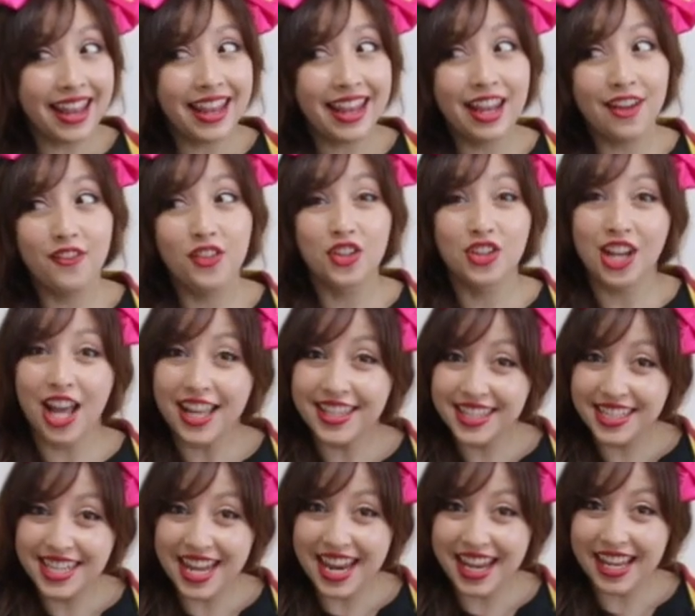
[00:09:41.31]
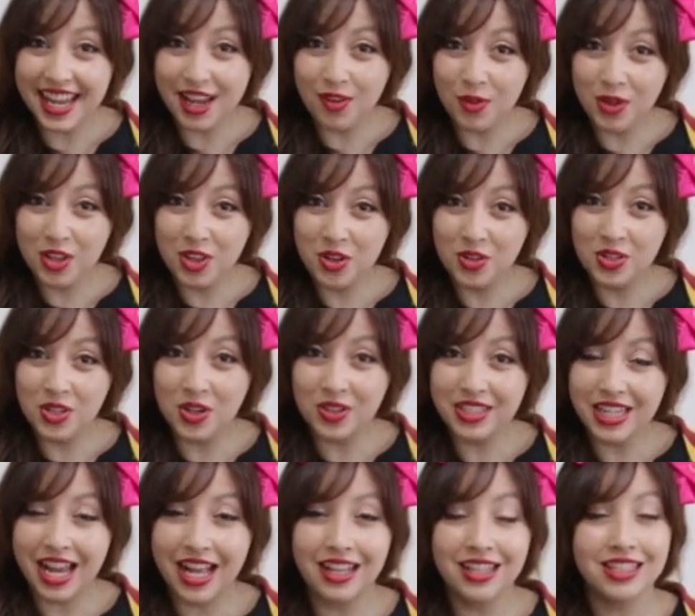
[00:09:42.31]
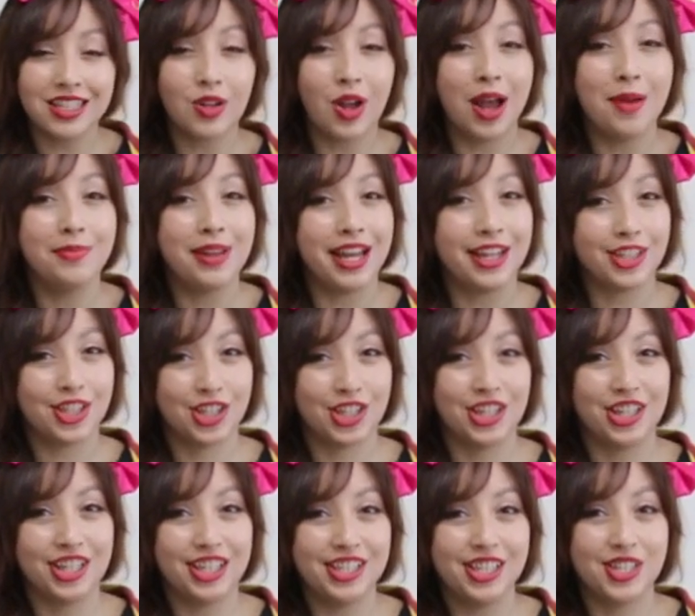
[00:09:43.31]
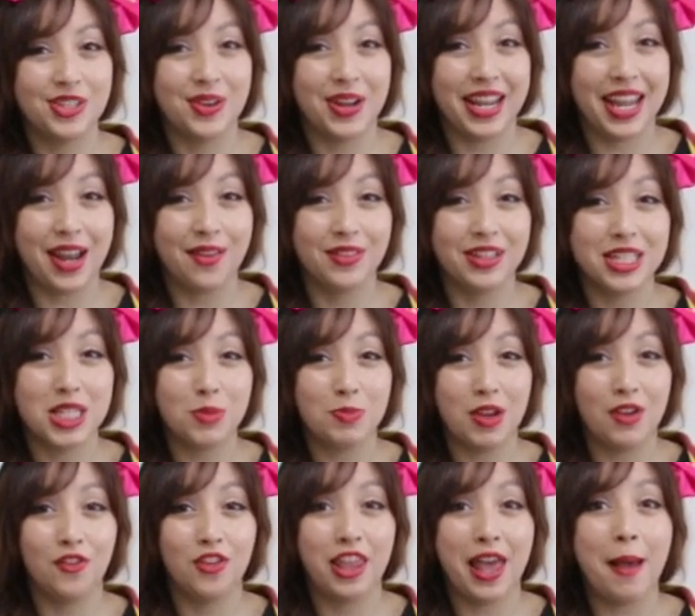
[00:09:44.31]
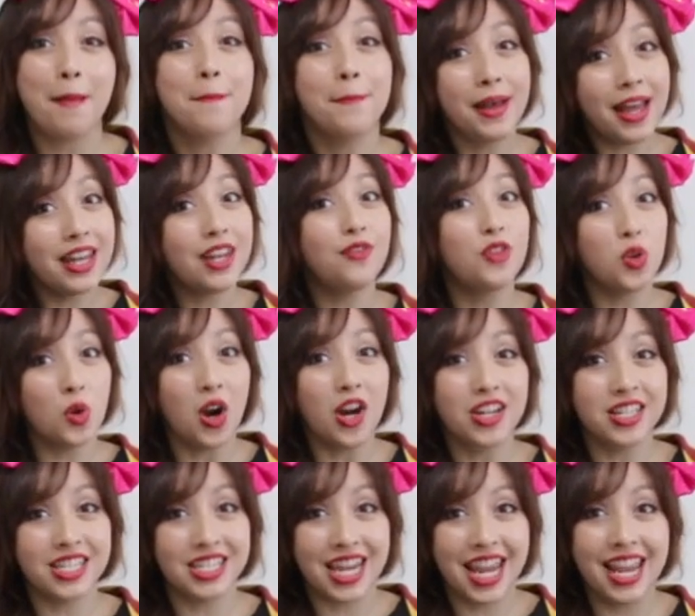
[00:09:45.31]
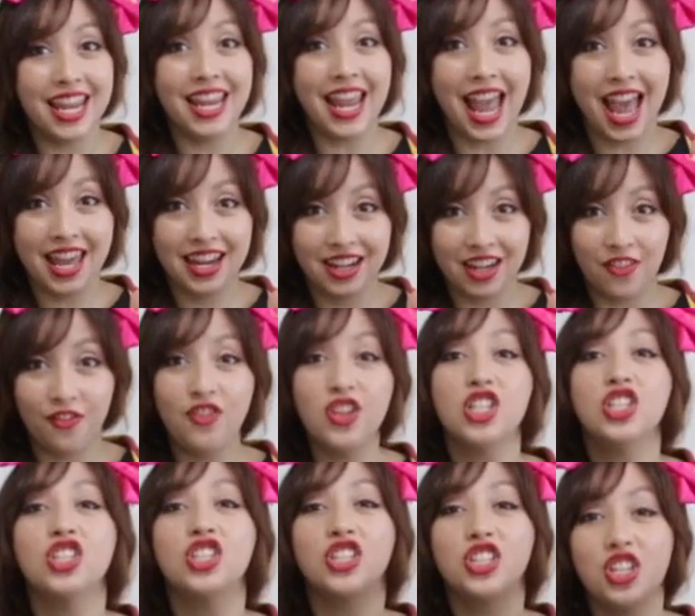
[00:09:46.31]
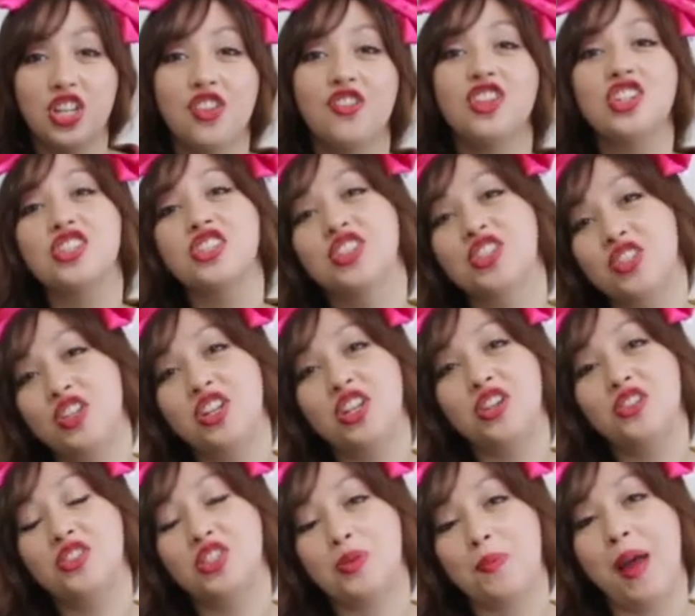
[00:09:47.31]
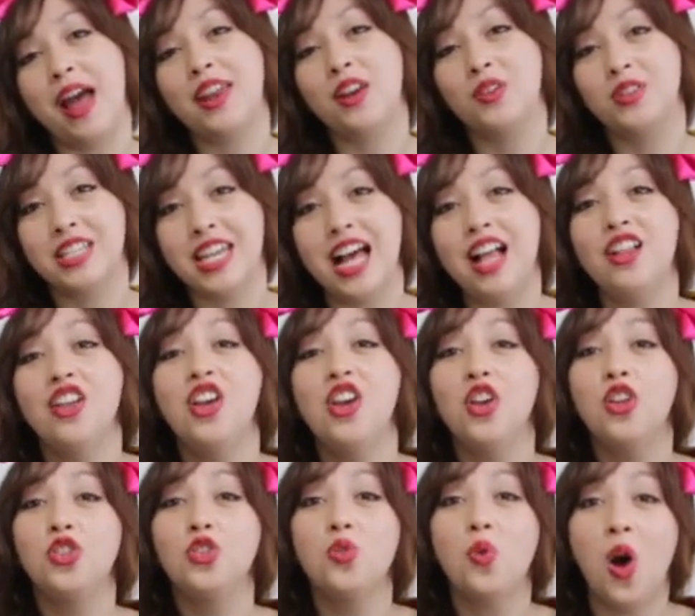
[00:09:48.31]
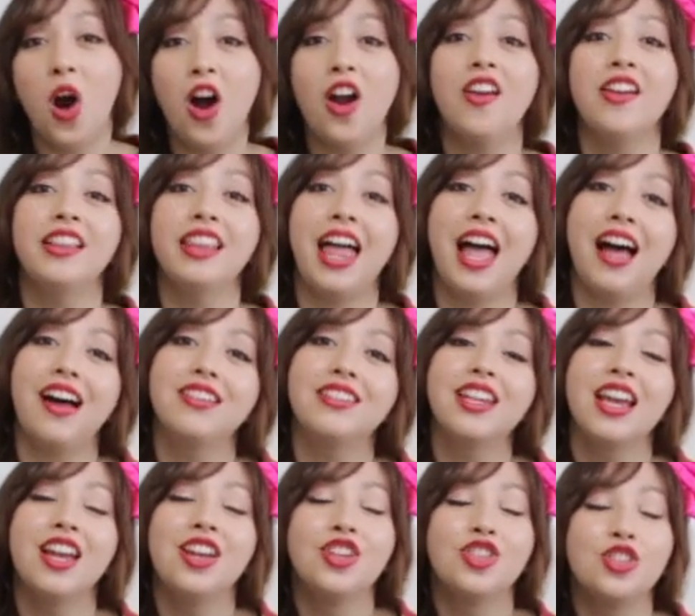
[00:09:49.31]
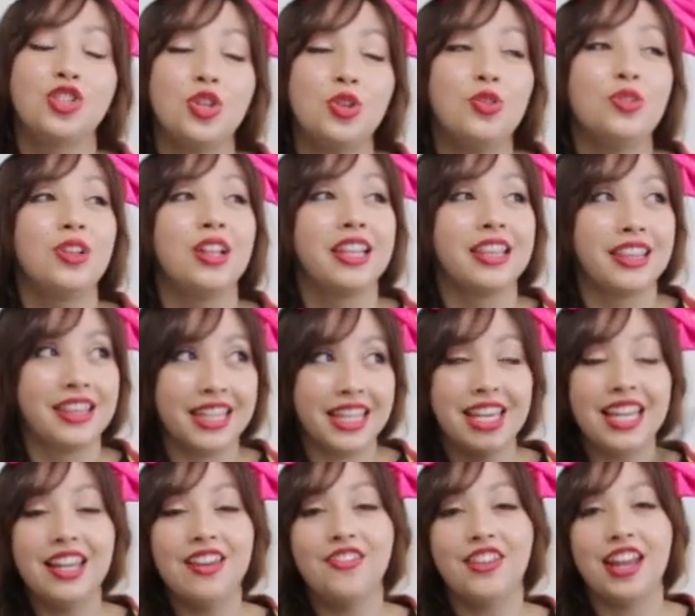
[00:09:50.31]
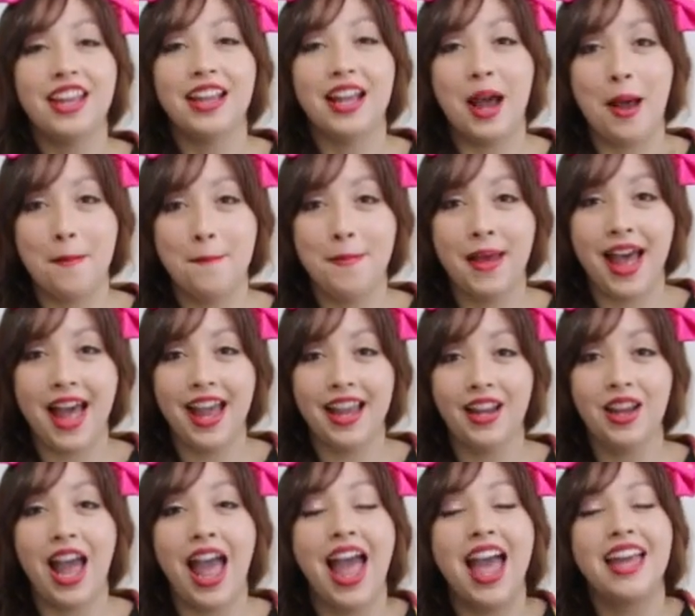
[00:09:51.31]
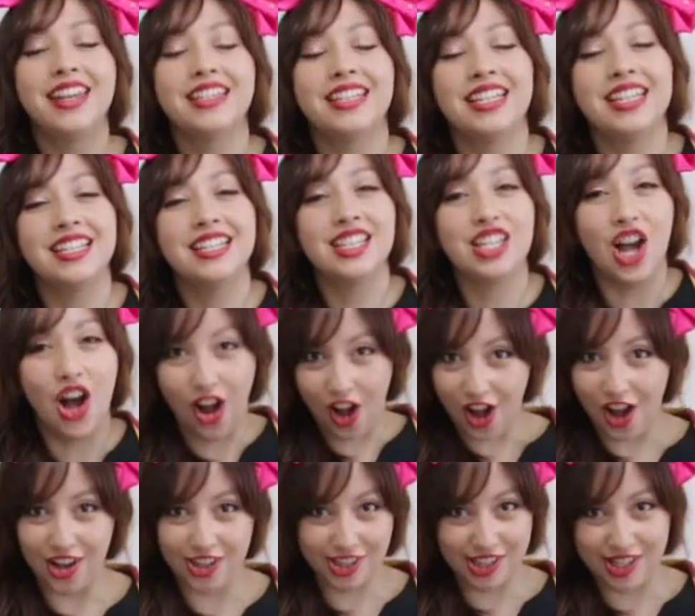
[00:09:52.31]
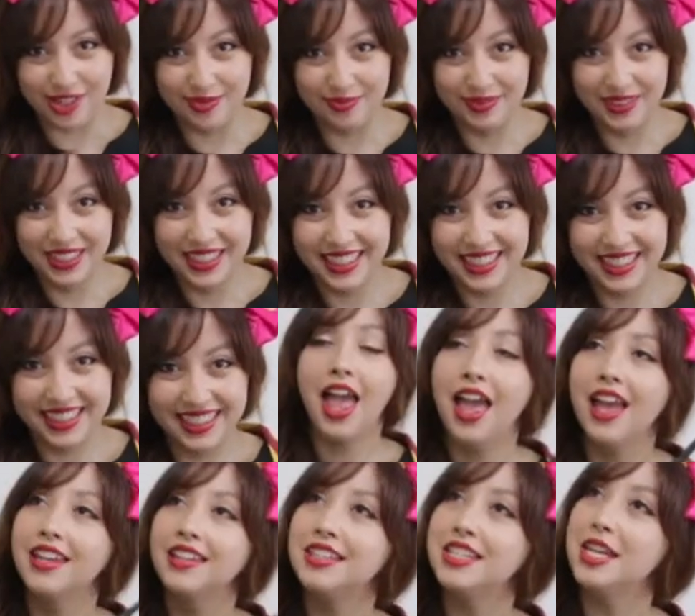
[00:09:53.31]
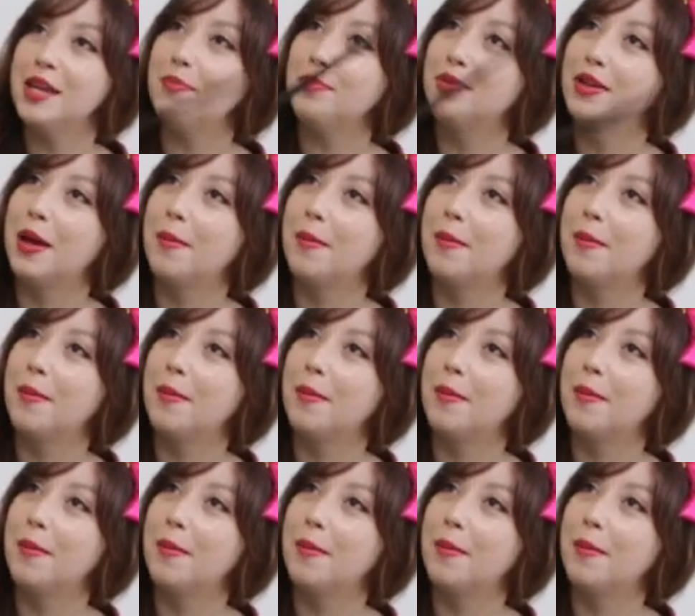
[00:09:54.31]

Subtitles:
If you're not staying at one of those hotels, I'm not sure, so I can't really speak for that. But if you are staying at an official Universal Studios Japan hotel, you are allowed to leave and come back, and it's awesome. Tip